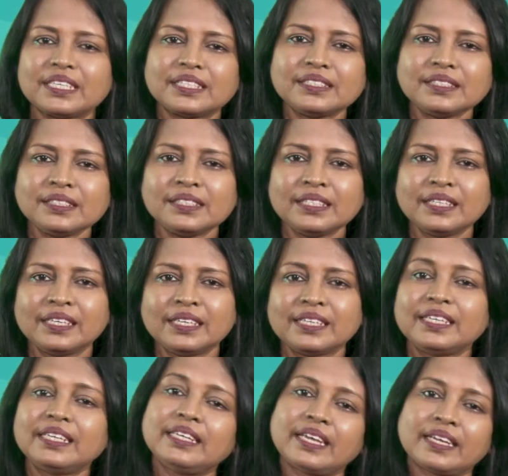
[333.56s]
tense
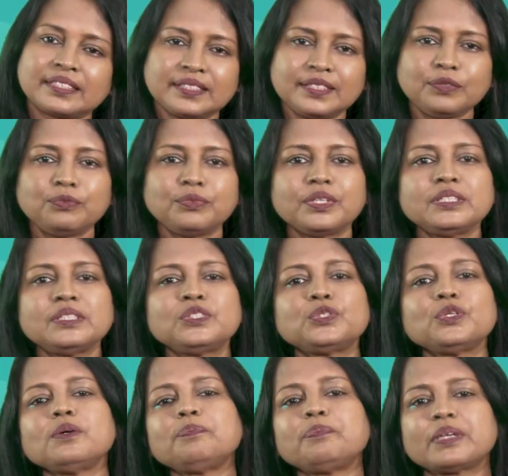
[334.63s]
in active voice
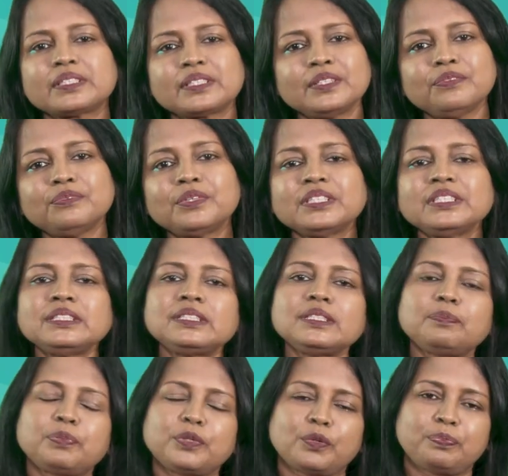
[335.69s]
or passive voice
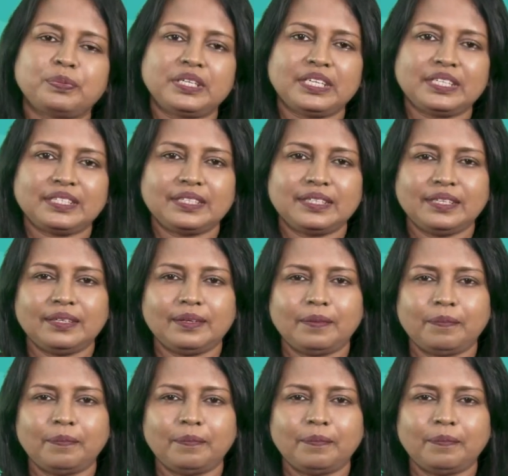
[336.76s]
appropriately.